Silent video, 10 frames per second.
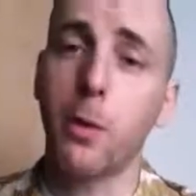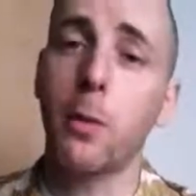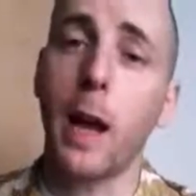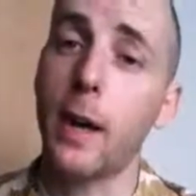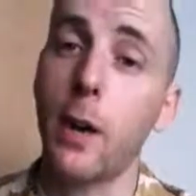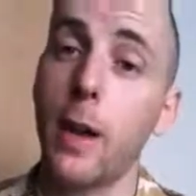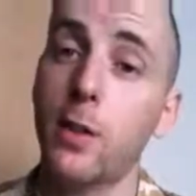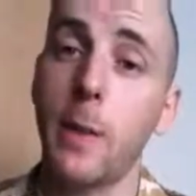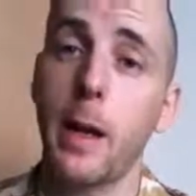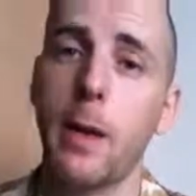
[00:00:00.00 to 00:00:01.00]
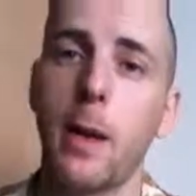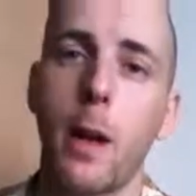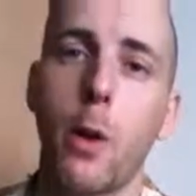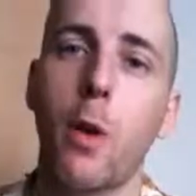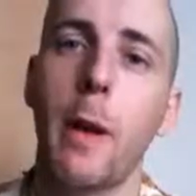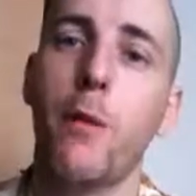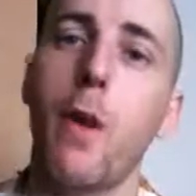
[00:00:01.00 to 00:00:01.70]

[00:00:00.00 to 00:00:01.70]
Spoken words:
It's really cheap to get,